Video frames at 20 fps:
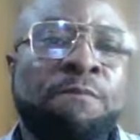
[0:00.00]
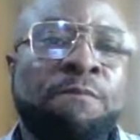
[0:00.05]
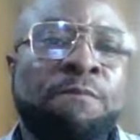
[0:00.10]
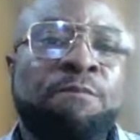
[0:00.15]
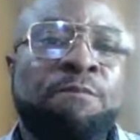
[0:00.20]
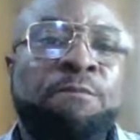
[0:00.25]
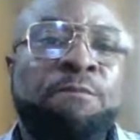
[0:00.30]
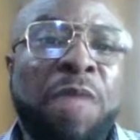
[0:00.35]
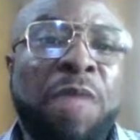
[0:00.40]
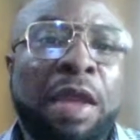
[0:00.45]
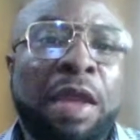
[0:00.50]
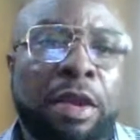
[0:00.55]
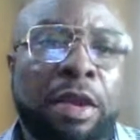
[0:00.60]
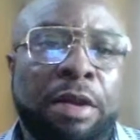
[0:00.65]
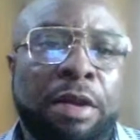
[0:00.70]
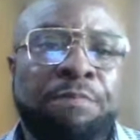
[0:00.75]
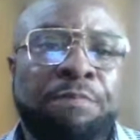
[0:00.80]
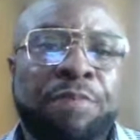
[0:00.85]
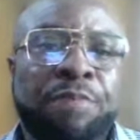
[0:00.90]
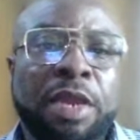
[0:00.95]
taken.
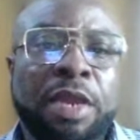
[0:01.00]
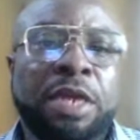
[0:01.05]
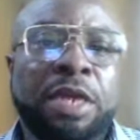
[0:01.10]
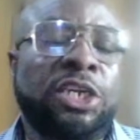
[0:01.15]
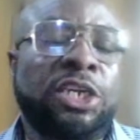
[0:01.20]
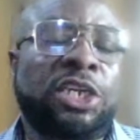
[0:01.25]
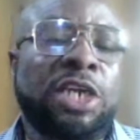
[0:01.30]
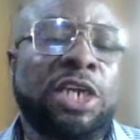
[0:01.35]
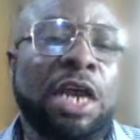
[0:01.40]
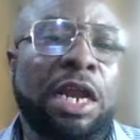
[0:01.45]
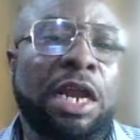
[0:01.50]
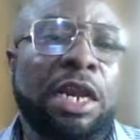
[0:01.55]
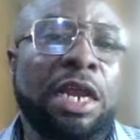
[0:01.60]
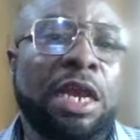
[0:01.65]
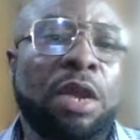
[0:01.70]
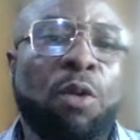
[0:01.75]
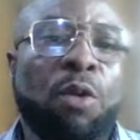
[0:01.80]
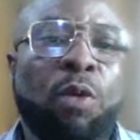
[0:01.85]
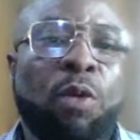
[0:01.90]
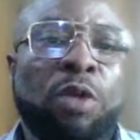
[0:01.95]
Initially,
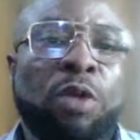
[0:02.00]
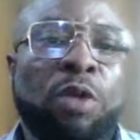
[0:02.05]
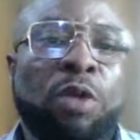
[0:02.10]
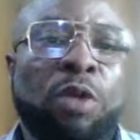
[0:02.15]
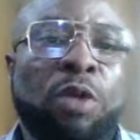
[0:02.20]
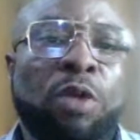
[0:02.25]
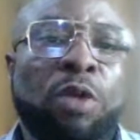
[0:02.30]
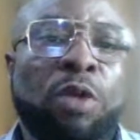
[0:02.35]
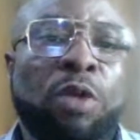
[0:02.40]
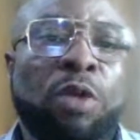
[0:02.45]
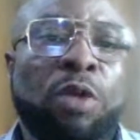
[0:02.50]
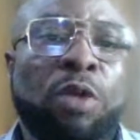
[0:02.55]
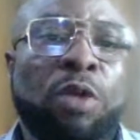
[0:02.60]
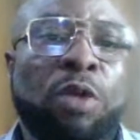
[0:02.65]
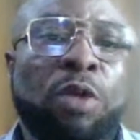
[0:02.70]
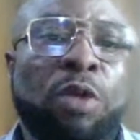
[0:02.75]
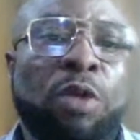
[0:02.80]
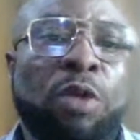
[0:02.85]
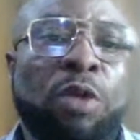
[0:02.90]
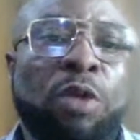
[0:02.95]
what would have happened is
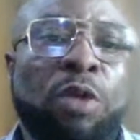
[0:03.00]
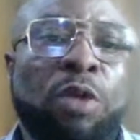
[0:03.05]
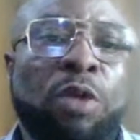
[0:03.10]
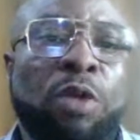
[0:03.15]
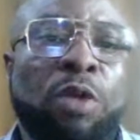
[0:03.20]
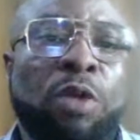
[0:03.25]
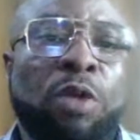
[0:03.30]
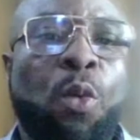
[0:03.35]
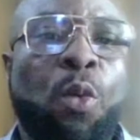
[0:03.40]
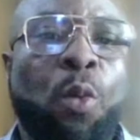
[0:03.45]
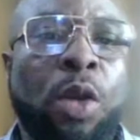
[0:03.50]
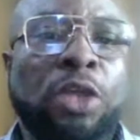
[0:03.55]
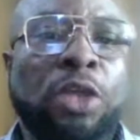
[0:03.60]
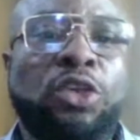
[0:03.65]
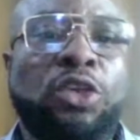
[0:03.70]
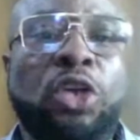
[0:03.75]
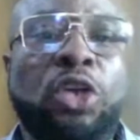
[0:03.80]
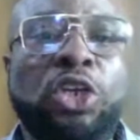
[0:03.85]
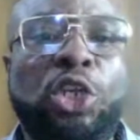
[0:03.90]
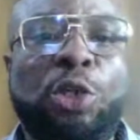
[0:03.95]
that when
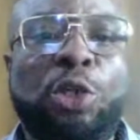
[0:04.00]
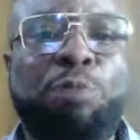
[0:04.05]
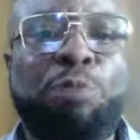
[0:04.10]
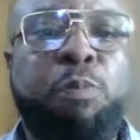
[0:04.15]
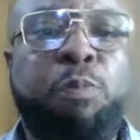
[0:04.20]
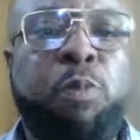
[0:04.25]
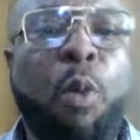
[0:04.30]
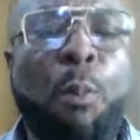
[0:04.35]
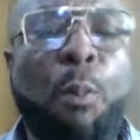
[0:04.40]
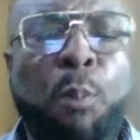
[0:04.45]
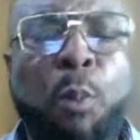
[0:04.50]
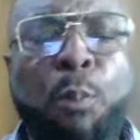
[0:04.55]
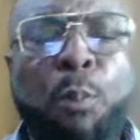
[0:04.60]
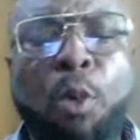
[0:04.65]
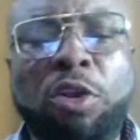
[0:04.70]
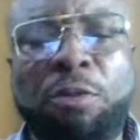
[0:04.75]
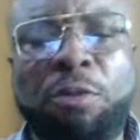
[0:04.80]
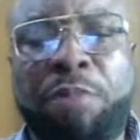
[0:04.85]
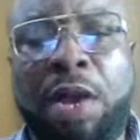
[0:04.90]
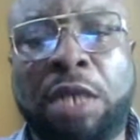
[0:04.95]
such
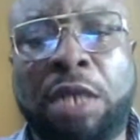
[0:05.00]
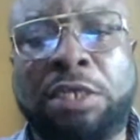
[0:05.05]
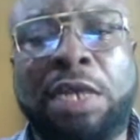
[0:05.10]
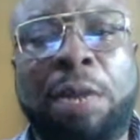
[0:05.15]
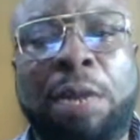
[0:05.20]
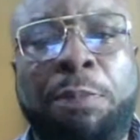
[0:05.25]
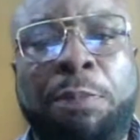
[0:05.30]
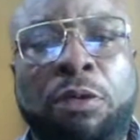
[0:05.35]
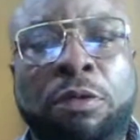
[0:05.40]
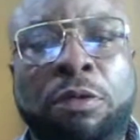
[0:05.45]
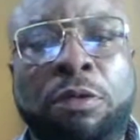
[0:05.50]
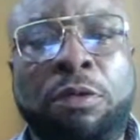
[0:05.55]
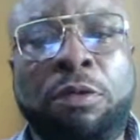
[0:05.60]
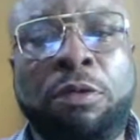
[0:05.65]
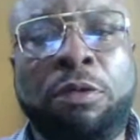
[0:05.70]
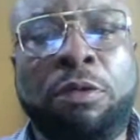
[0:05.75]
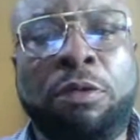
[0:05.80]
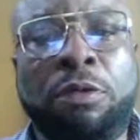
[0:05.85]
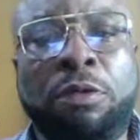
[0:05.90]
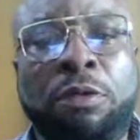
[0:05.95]
pushbacks happen,
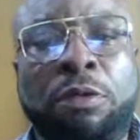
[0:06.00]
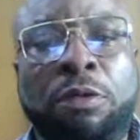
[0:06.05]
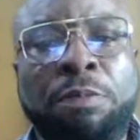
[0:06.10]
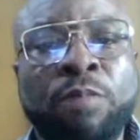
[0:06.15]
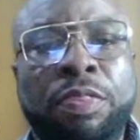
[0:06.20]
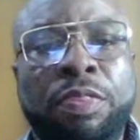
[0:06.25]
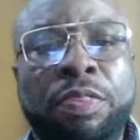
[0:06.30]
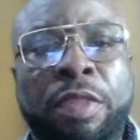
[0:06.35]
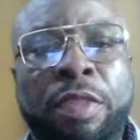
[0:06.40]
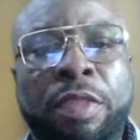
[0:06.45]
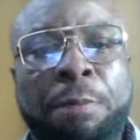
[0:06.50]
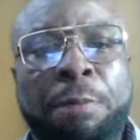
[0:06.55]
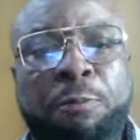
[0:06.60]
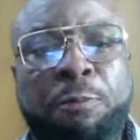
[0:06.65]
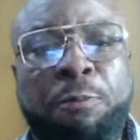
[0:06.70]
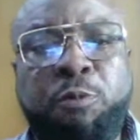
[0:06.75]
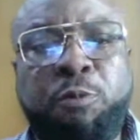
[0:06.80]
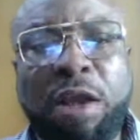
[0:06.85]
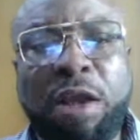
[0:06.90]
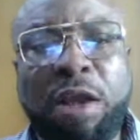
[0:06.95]
the
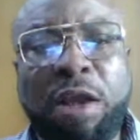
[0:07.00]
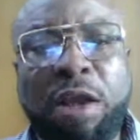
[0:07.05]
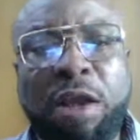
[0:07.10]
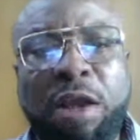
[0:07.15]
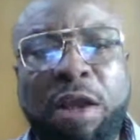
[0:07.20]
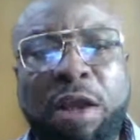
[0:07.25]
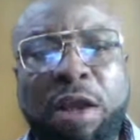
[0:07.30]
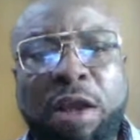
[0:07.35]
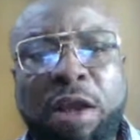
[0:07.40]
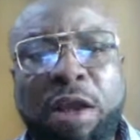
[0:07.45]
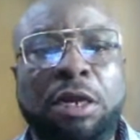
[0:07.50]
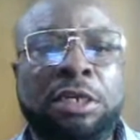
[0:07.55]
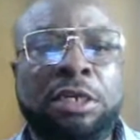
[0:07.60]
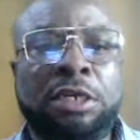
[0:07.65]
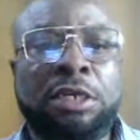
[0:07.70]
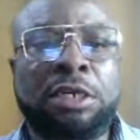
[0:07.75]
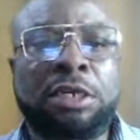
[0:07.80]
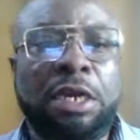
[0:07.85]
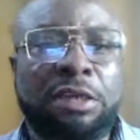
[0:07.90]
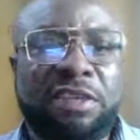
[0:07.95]
President of National
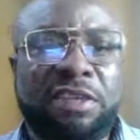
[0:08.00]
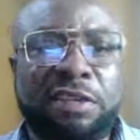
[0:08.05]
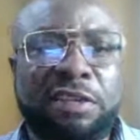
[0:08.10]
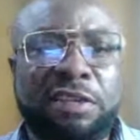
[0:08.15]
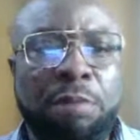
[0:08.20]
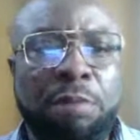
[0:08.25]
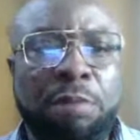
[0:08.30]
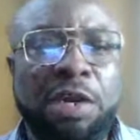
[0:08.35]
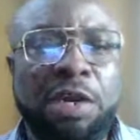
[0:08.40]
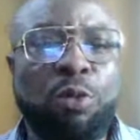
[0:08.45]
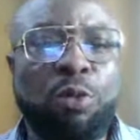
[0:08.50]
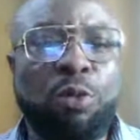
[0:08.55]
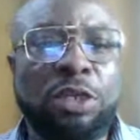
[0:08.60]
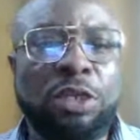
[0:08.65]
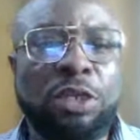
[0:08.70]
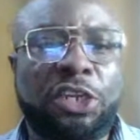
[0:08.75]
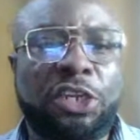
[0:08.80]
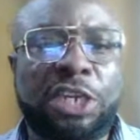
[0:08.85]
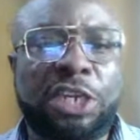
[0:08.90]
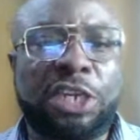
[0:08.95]
Assembly will
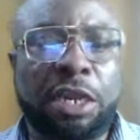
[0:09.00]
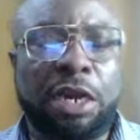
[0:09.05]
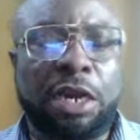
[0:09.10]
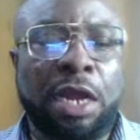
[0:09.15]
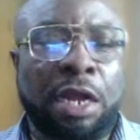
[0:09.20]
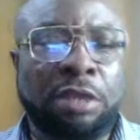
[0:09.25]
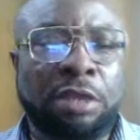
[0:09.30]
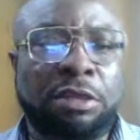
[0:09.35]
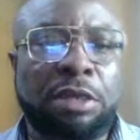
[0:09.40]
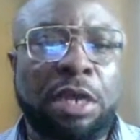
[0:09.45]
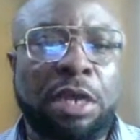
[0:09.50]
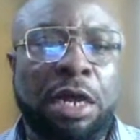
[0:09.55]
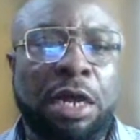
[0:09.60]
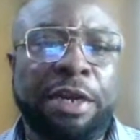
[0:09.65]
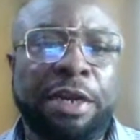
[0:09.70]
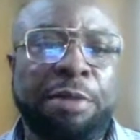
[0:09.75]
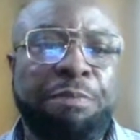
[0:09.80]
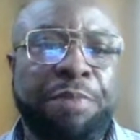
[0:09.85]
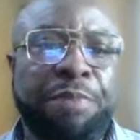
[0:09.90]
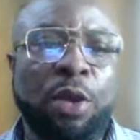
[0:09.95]
chicken out and the
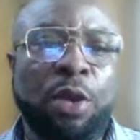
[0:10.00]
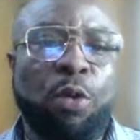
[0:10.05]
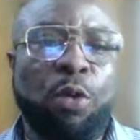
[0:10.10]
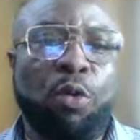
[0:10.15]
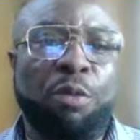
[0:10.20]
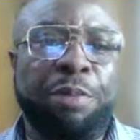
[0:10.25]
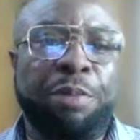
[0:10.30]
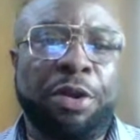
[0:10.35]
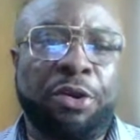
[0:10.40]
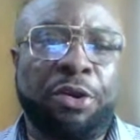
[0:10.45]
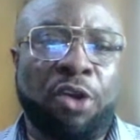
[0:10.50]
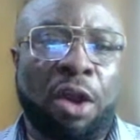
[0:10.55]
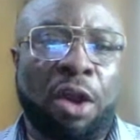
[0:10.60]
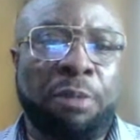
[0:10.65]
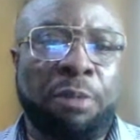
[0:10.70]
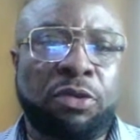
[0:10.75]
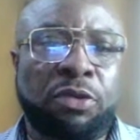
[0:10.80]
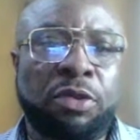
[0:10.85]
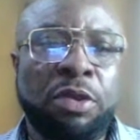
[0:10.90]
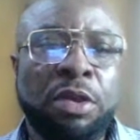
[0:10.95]
bill will be dropped.
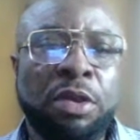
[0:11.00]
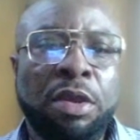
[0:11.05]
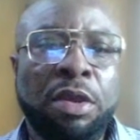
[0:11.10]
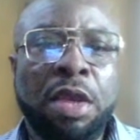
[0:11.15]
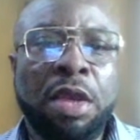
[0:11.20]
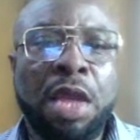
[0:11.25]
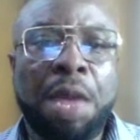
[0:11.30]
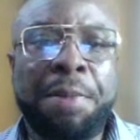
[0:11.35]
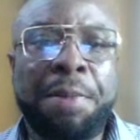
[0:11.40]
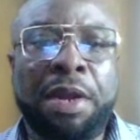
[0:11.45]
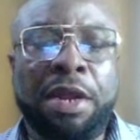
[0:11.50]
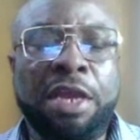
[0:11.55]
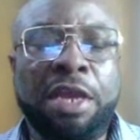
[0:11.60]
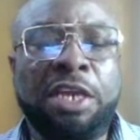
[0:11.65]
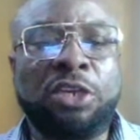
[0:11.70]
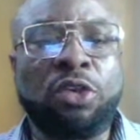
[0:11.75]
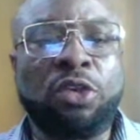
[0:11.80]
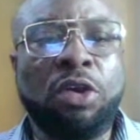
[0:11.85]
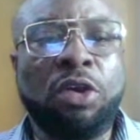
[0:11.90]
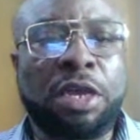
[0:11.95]
But in his
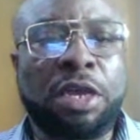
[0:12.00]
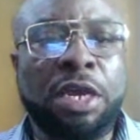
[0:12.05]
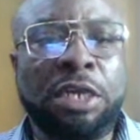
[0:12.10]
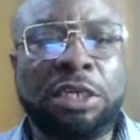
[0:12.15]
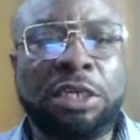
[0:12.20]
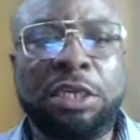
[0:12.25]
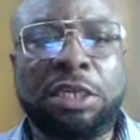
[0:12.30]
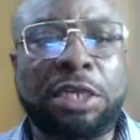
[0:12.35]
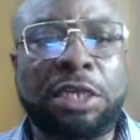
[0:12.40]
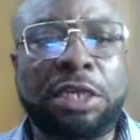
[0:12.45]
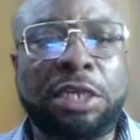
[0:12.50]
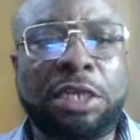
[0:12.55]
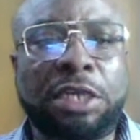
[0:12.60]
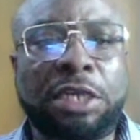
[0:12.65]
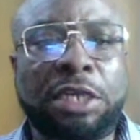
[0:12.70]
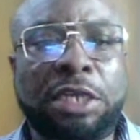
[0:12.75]
own case, he said no.